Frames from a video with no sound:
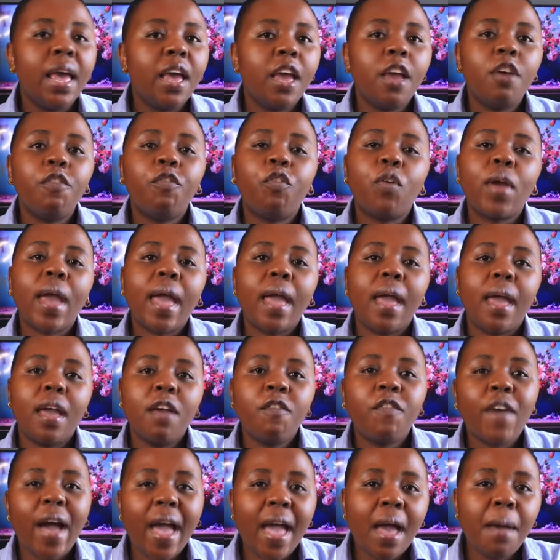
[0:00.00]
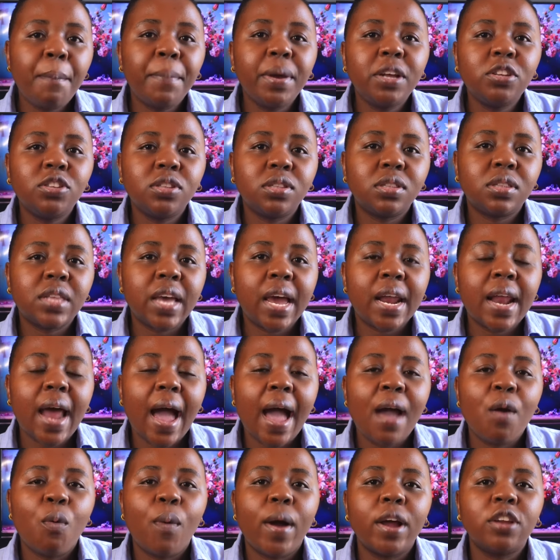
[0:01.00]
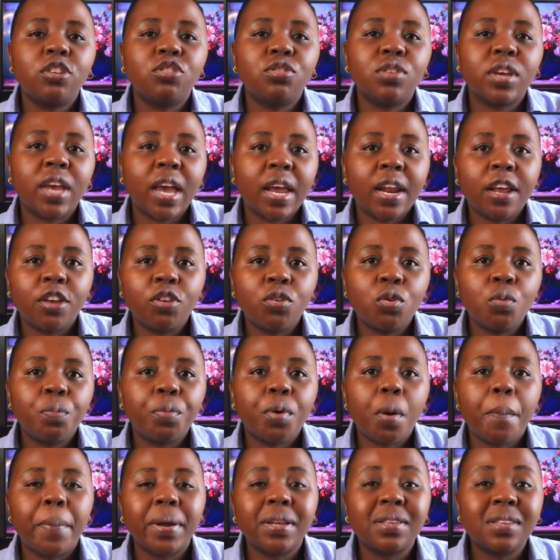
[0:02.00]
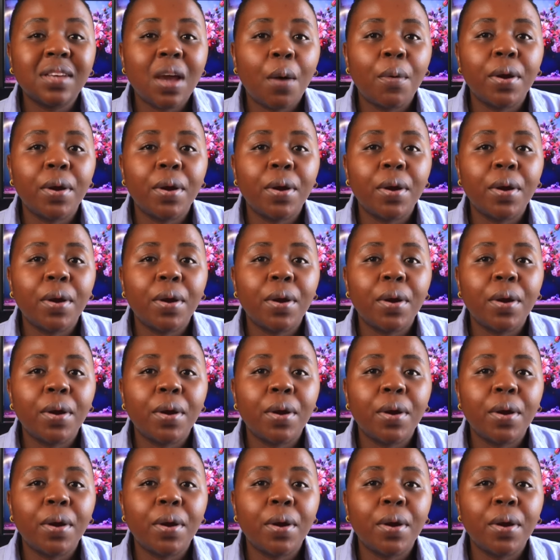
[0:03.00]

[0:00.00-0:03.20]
If we, if I happen that I want to get a new property,